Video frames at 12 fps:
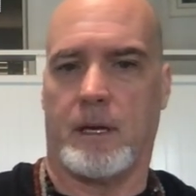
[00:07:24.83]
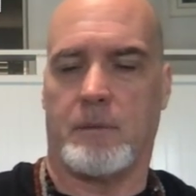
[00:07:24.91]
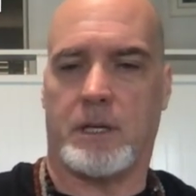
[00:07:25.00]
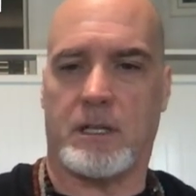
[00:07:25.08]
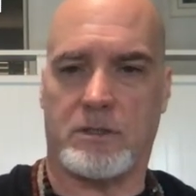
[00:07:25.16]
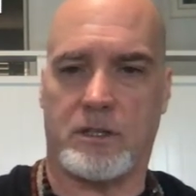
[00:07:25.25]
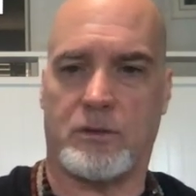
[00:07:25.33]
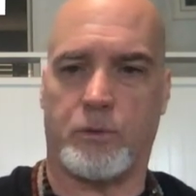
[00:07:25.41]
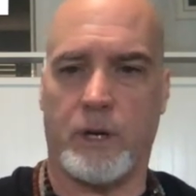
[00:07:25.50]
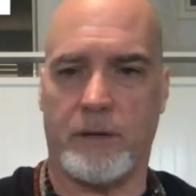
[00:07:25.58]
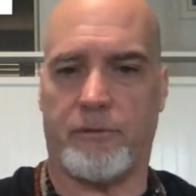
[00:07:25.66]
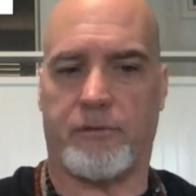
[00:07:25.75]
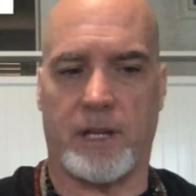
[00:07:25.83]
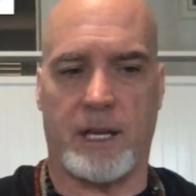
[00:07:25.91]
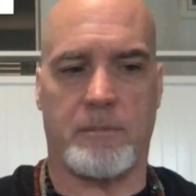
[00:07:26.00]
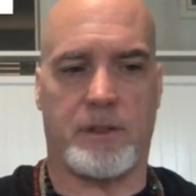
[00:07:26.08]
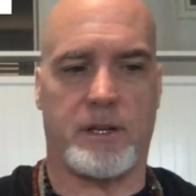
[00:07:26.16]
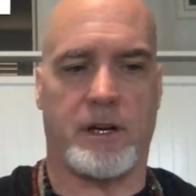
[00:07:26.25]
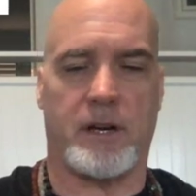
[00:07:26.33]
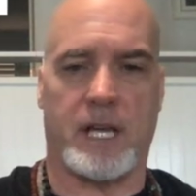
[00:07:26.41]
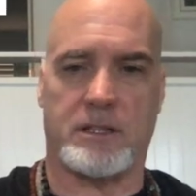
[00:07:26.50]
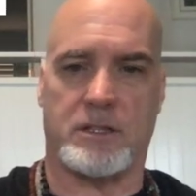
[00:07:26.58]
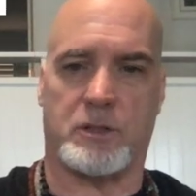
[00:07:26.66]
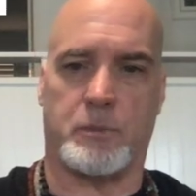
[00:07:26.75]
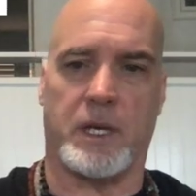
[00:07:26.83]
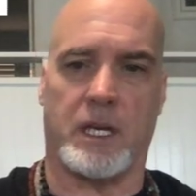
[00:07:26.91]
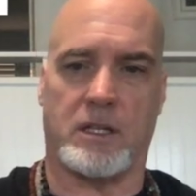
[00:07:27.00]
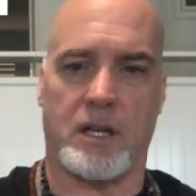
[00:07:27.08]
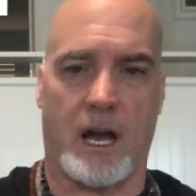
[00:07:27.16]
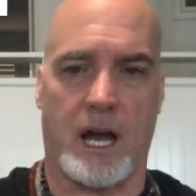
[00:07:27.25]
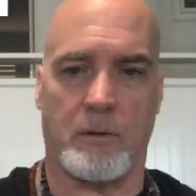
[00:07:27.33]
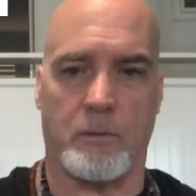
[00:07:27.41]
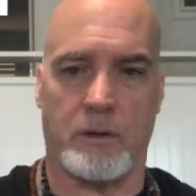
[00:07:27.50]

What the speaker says: Because the twin flame theory, as it's being taught,